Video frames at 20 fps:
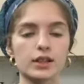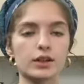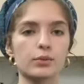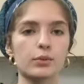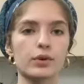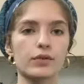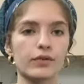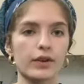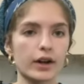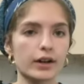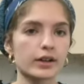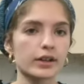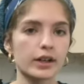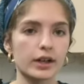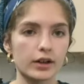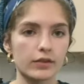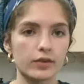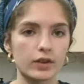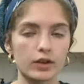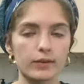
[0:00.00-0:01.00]
we're very
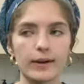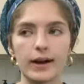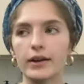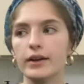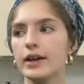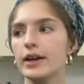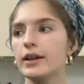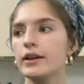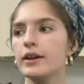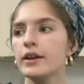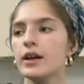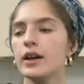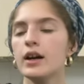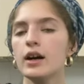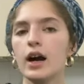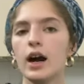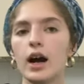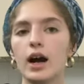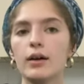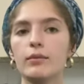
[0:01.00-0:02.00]
careful about it
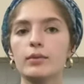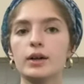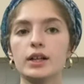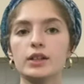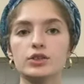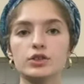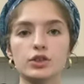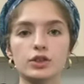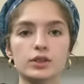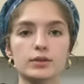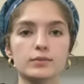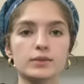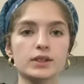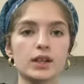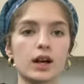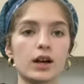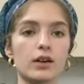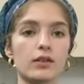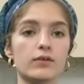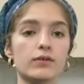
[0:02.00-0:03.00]
in terms
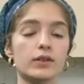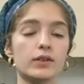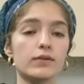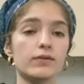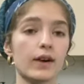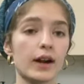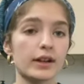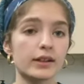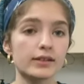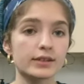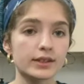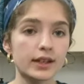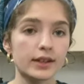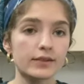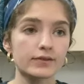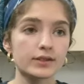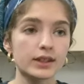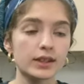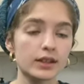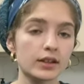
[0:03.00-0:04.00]
of fire
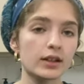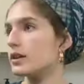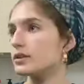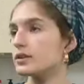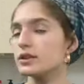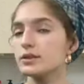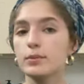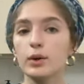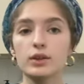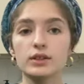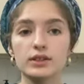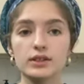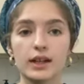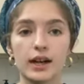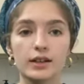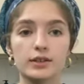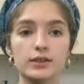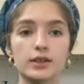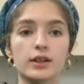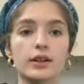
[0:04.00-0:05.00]
safety. The smoke
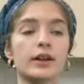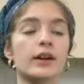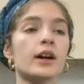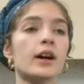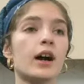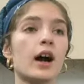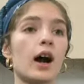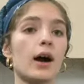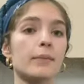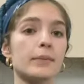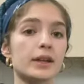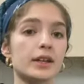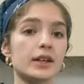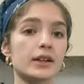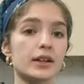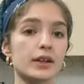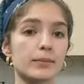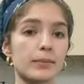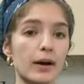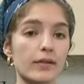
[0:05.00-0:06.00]
detector
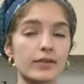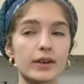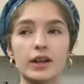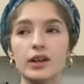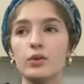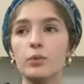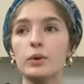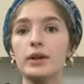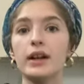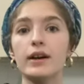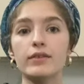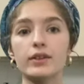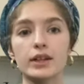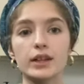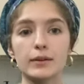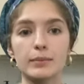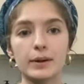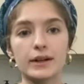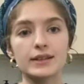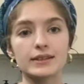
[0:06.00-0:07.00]
immediately above it. We never
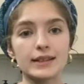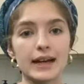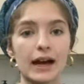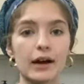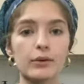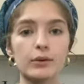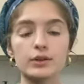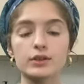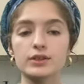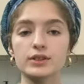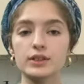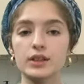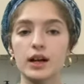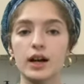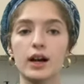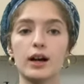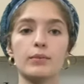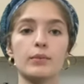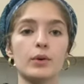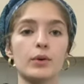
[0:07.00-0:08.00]
keep any towels
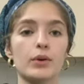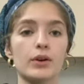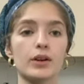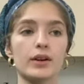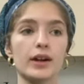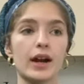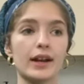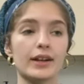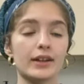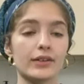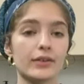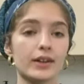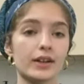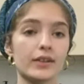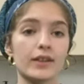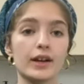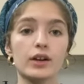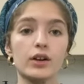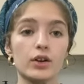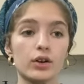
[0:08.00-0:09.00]
or anything
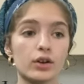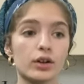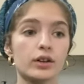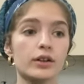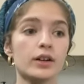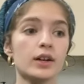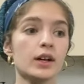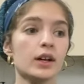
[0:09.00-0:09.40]
that could